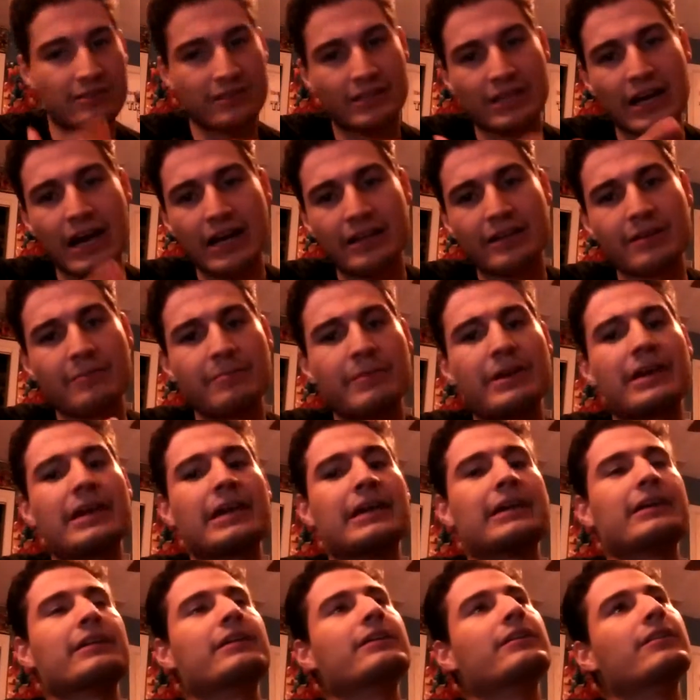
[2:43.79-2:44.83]
gotten to
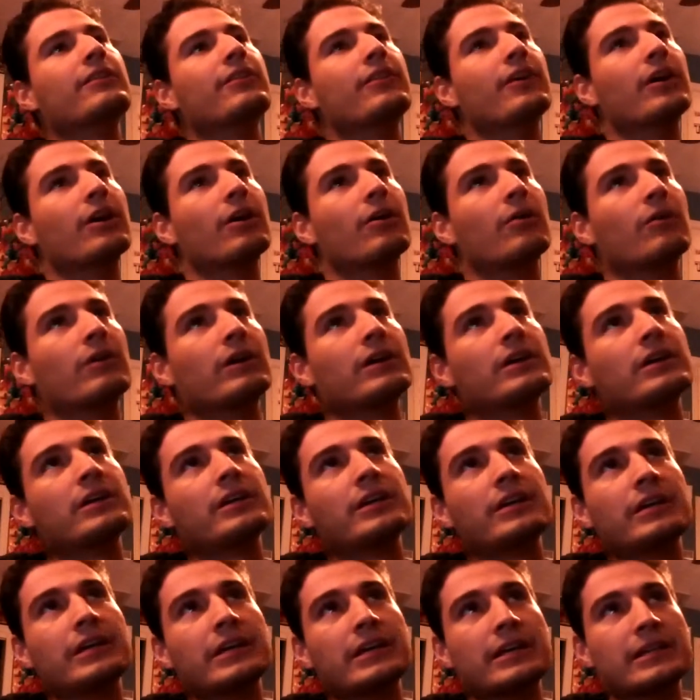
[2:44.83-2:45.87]
me, though,
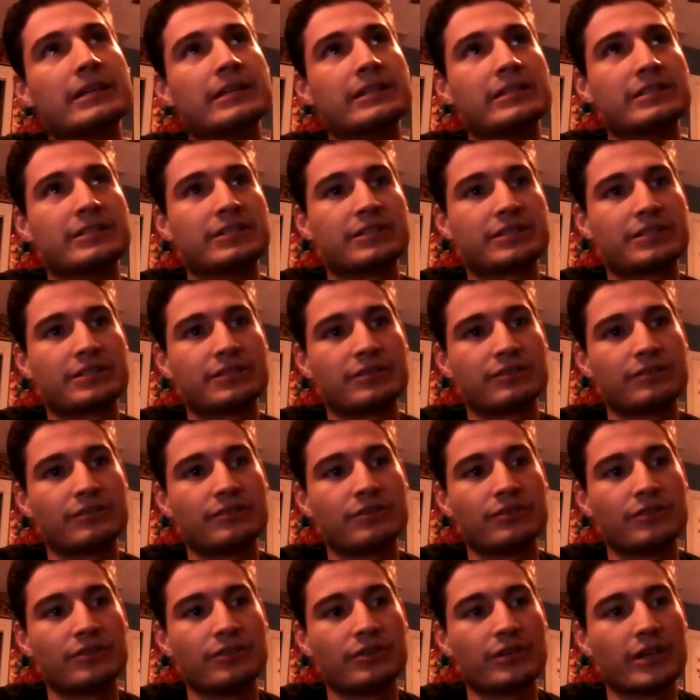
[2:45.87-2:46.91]
is
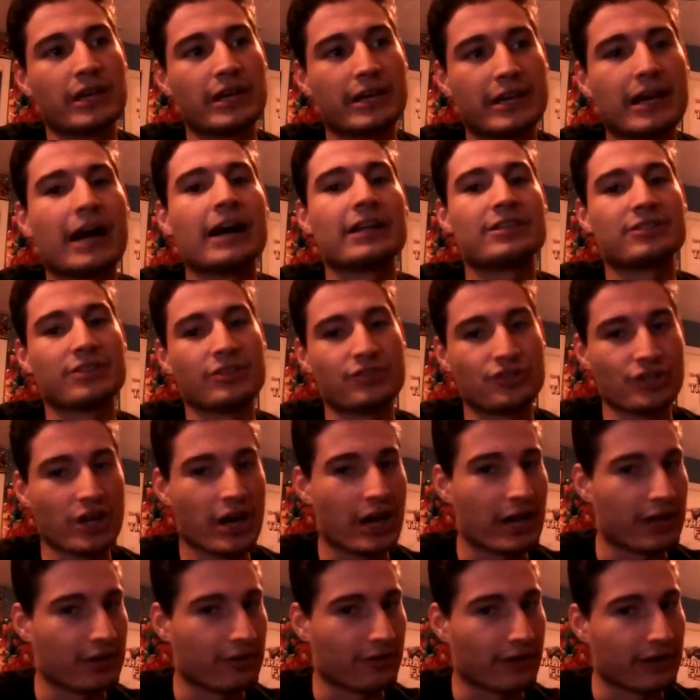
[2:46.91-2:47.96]
it got such a
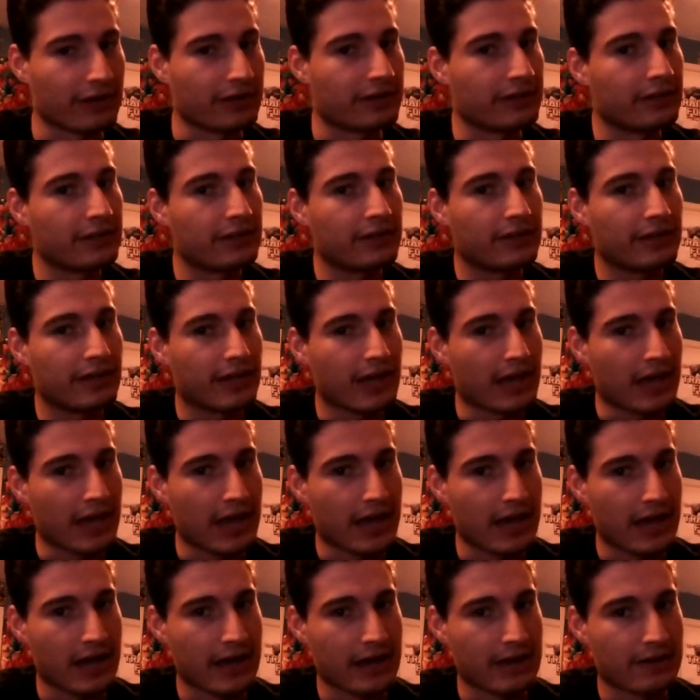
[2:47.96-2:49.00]
high grade.
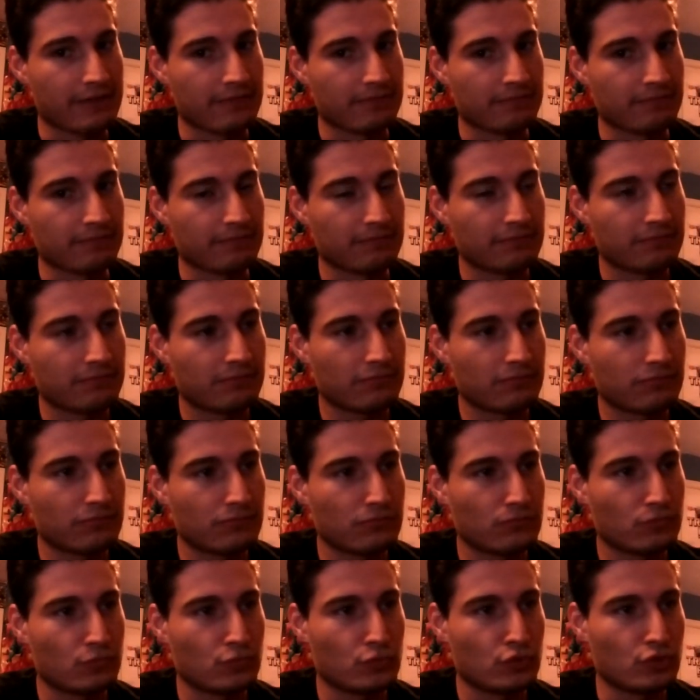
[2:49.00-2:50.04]
And
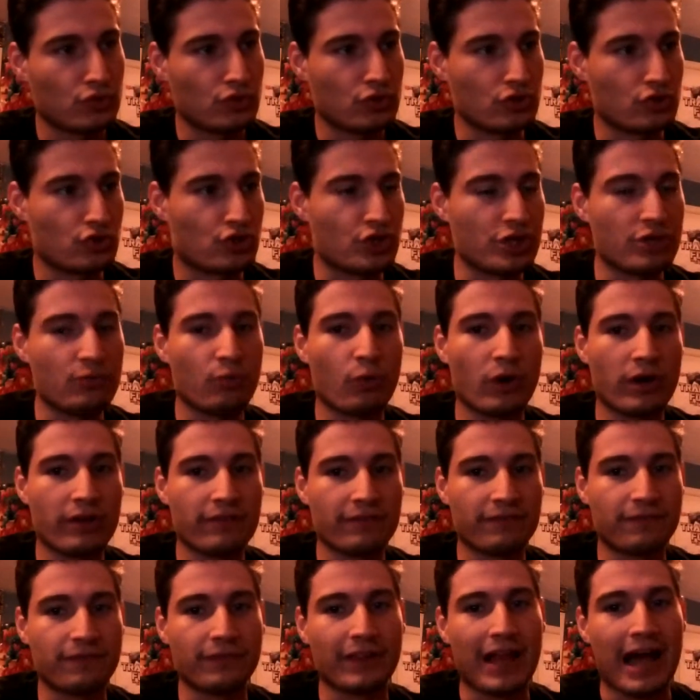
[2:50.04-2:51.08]

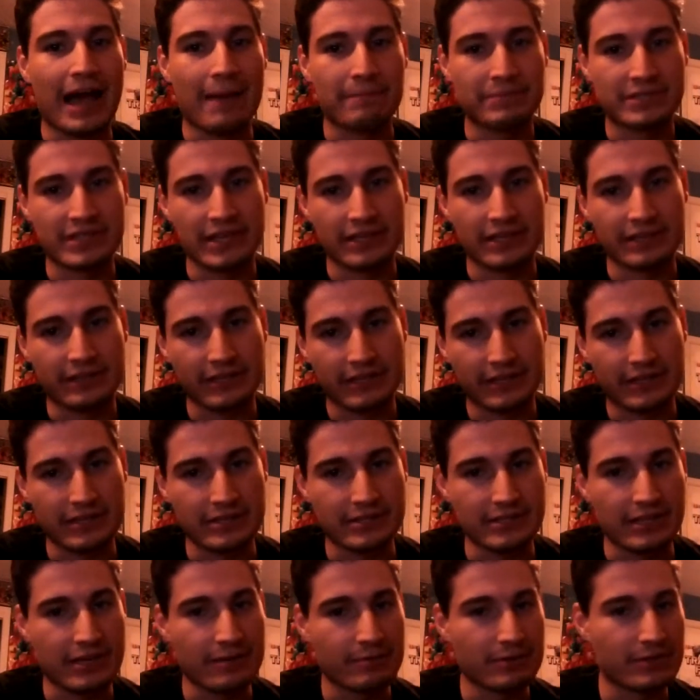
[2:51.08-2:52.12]
G1 Flaps, I think
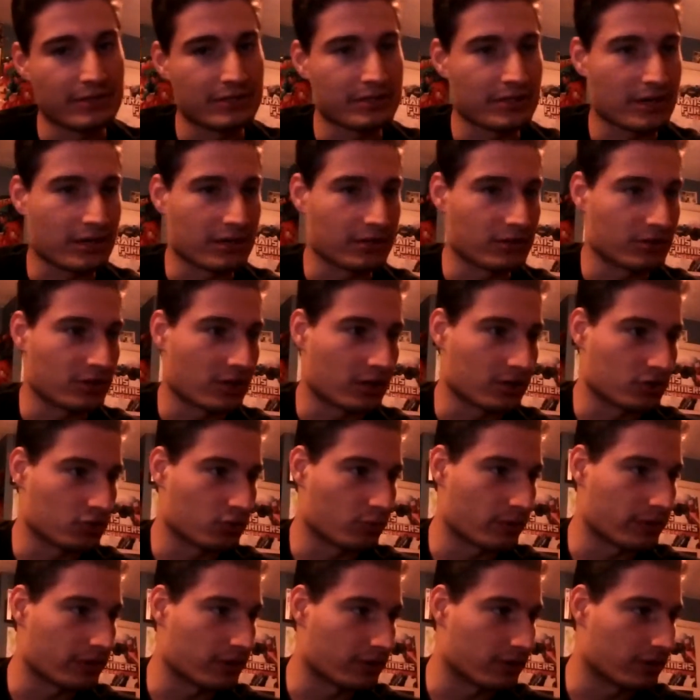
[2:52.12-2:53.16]
his name is on
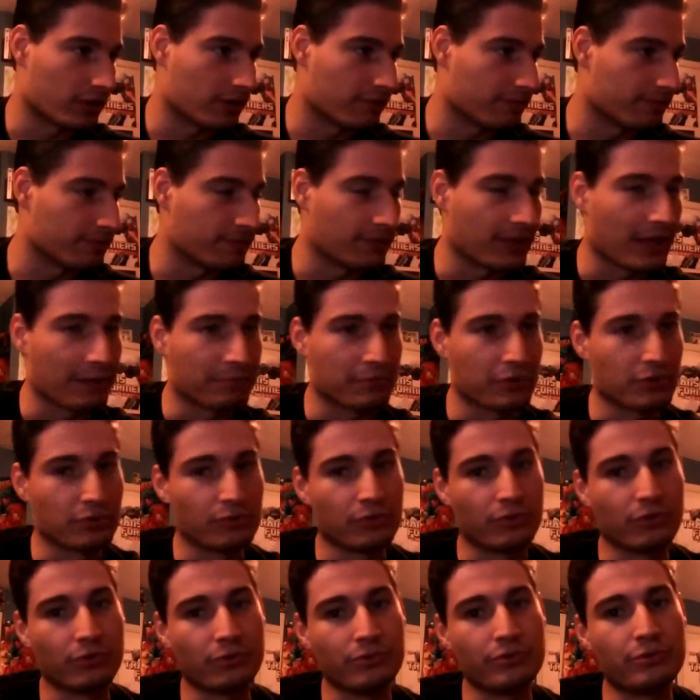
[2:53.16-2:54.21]
Twitter,
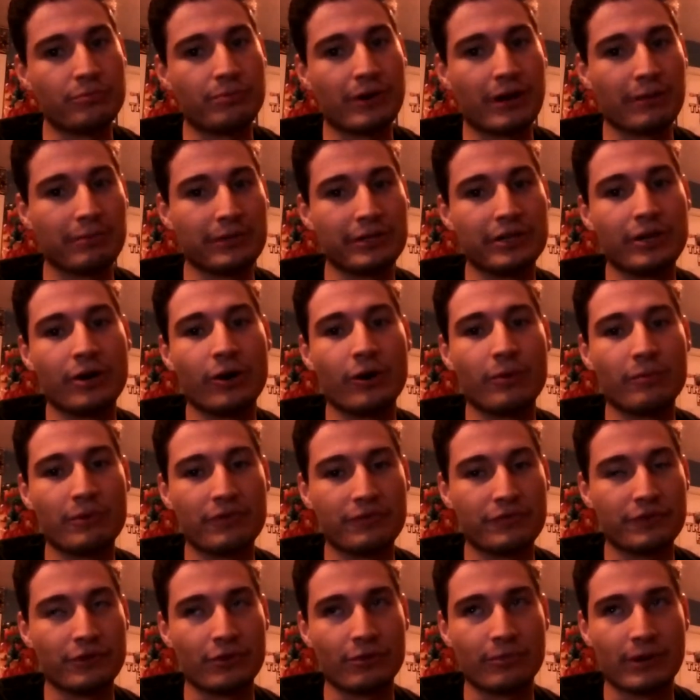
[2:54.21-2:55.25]
Flapperdoodle. You probably know him
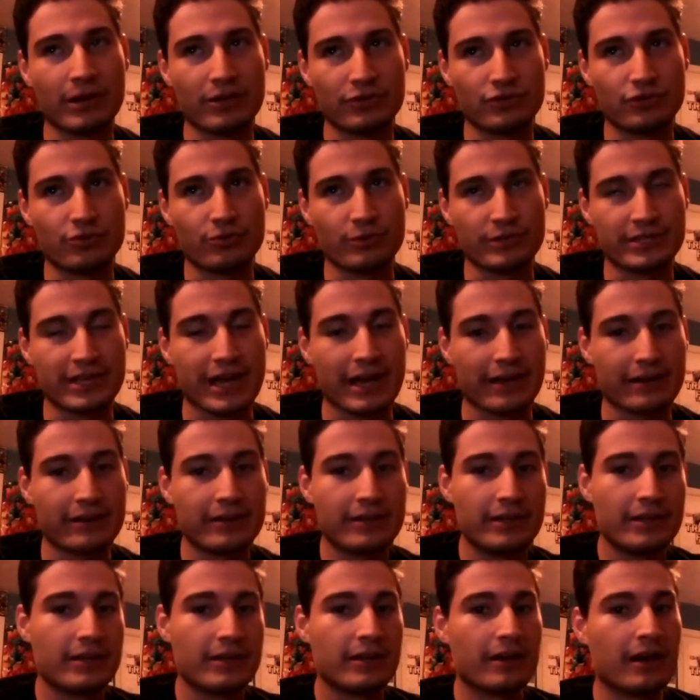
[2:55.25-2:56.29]
if you're around Screw Attack.
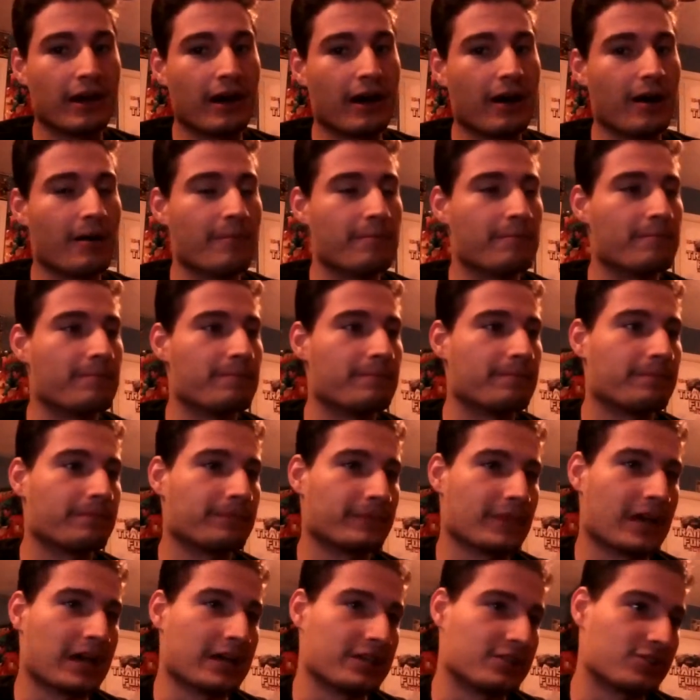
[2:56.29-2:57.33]

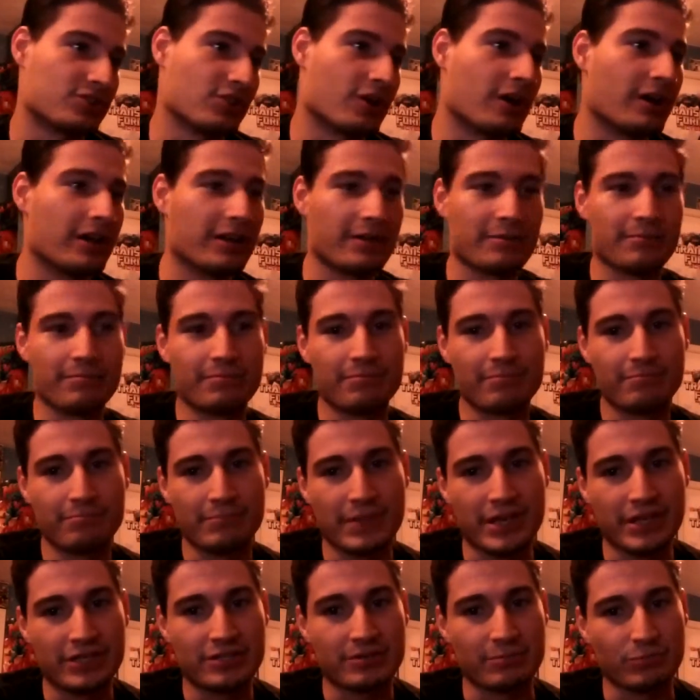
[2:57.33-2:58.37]
I saw him
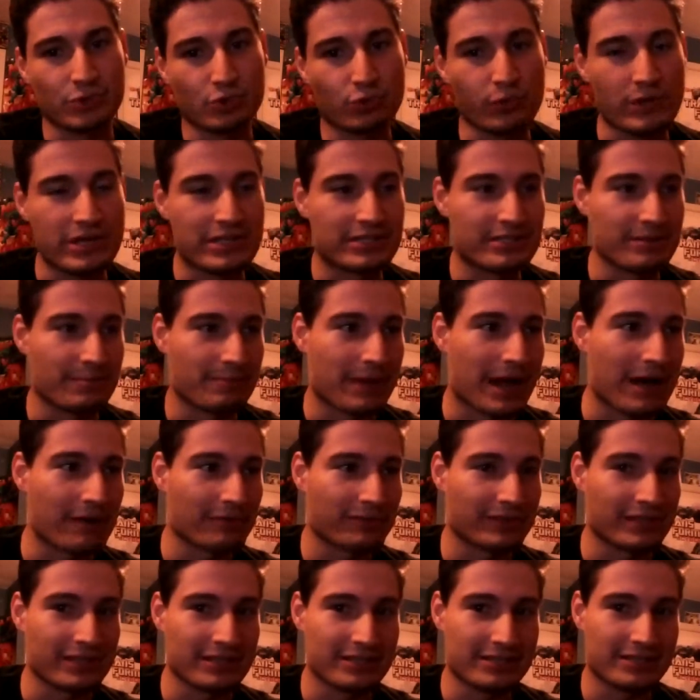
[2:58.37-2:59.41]
make some tweets
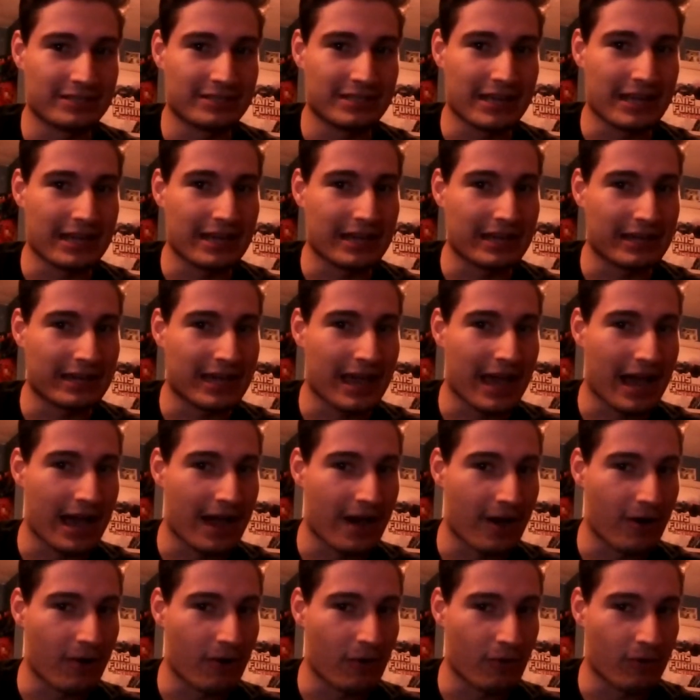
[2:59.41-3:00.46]
about this, saying
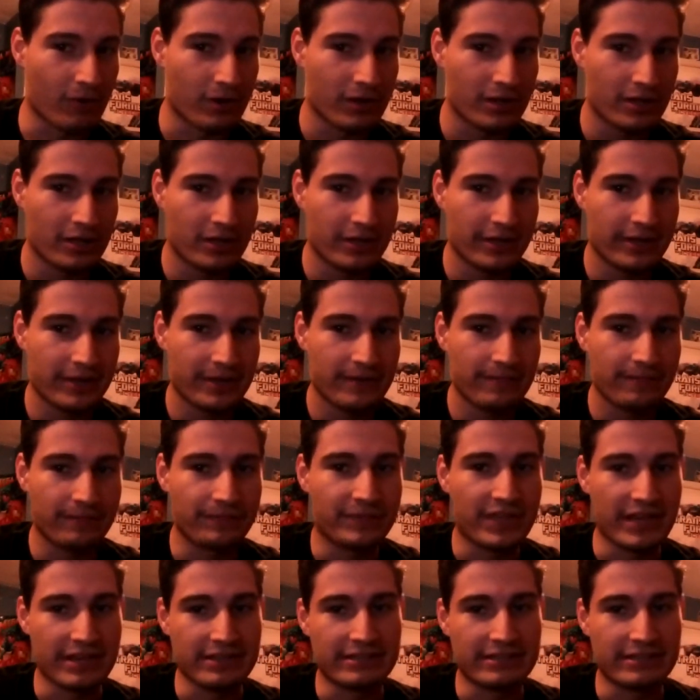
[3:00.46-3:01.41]
how they